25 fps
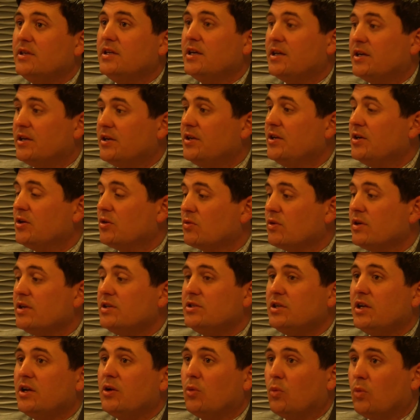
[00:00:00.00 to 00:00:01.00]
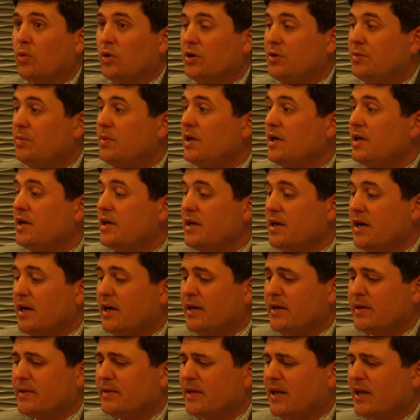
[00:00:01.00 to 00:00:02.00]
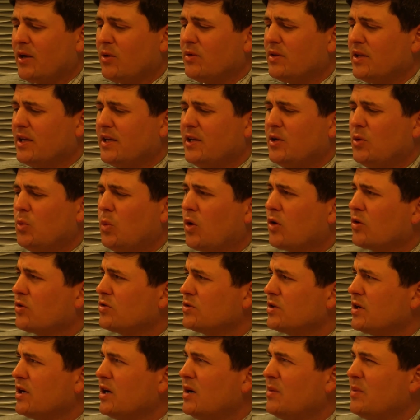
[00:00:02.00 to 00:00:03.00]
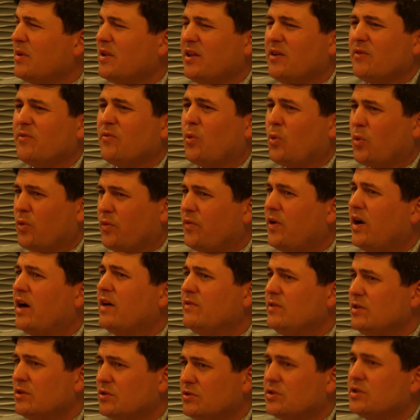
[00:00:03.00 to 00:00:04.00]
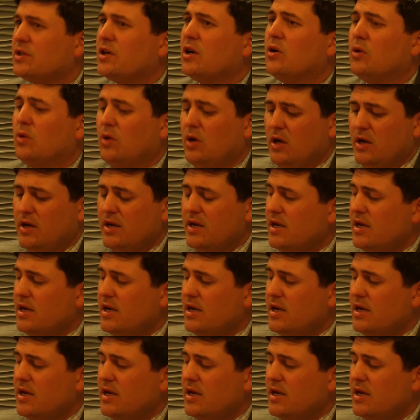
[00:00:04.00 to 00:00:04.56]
a deal reached, and it would be like when they did workers' comp, I think 4 or 5 years ago,